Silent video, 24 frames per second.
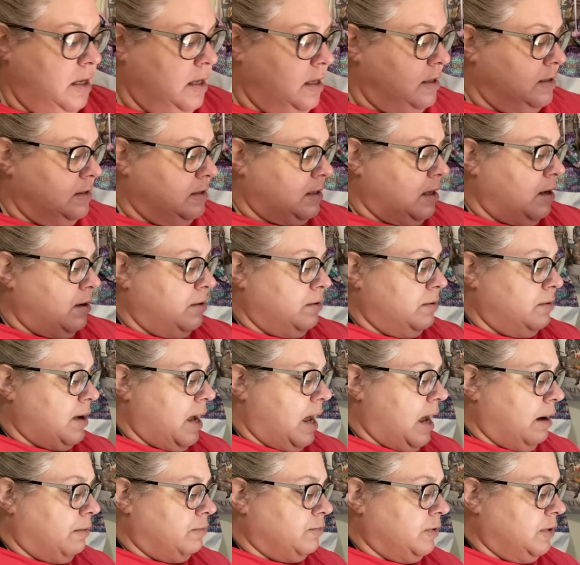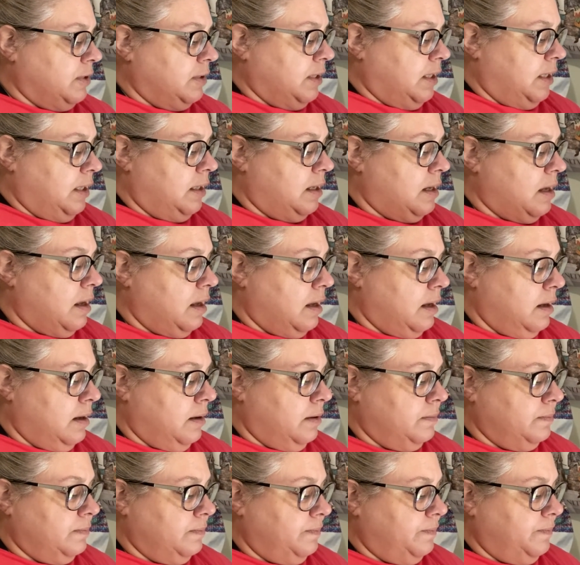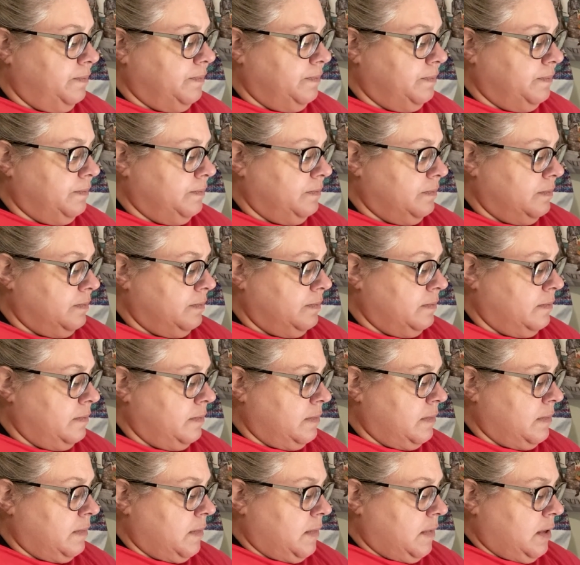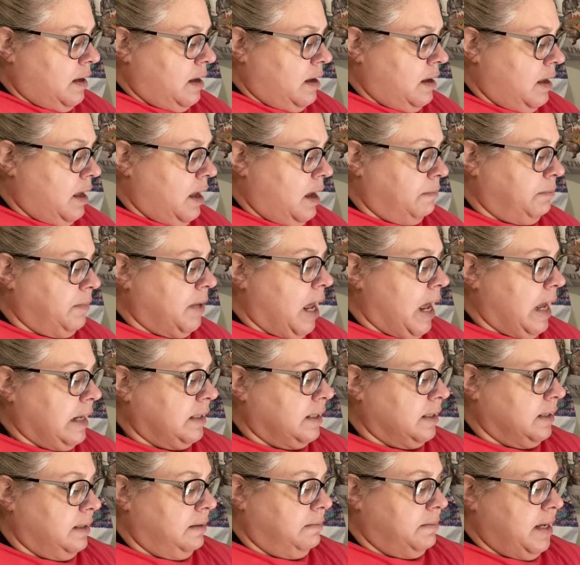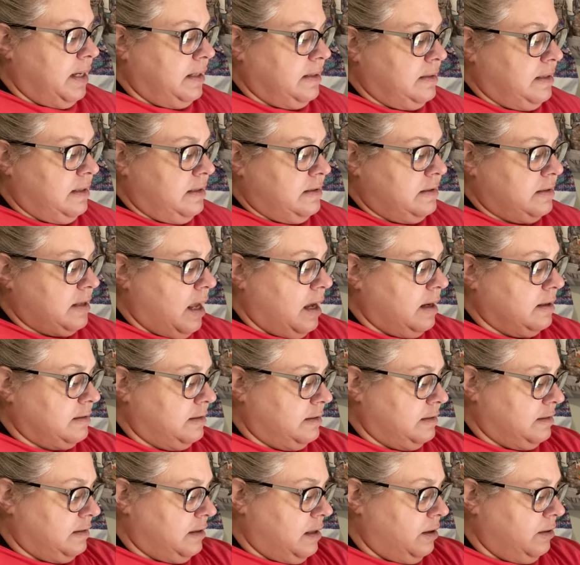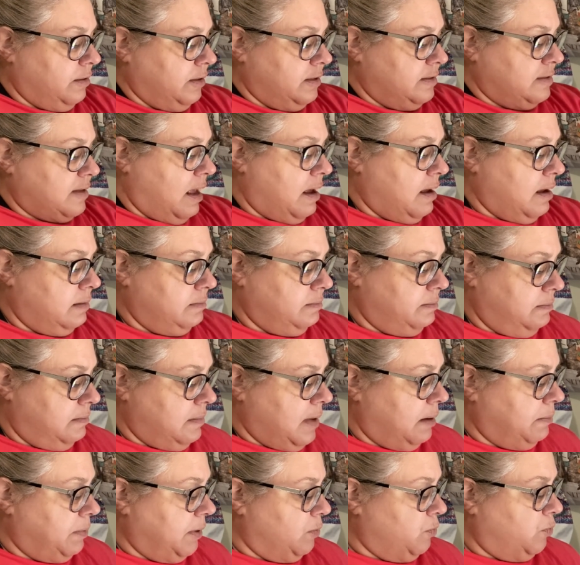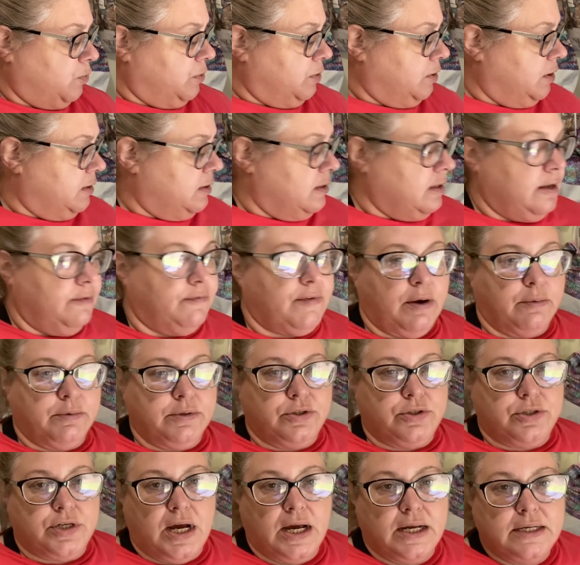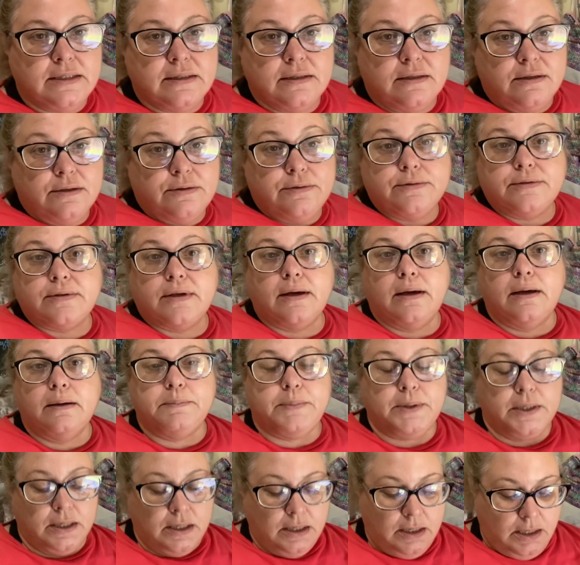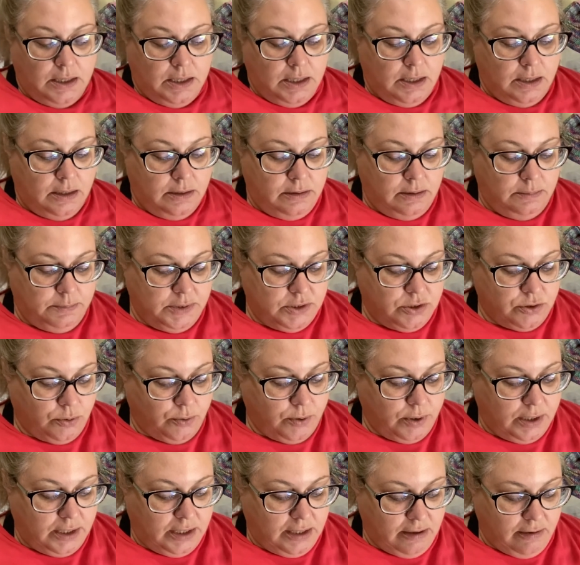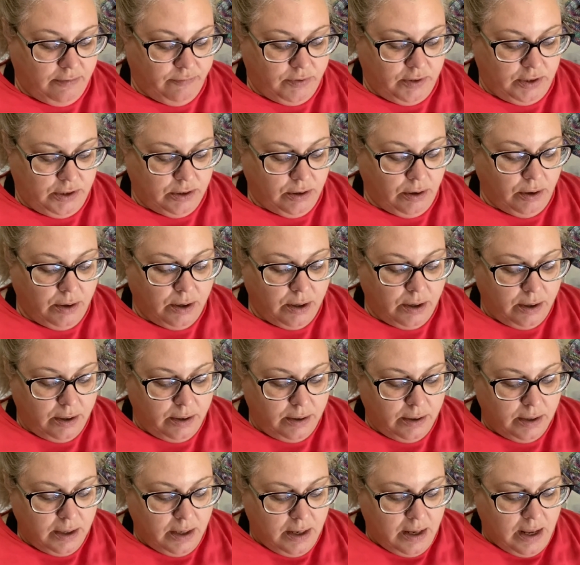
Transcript: So I really, I'm not going to make these socks as long as I maybe would if I was trying to use up the majority of the yarn.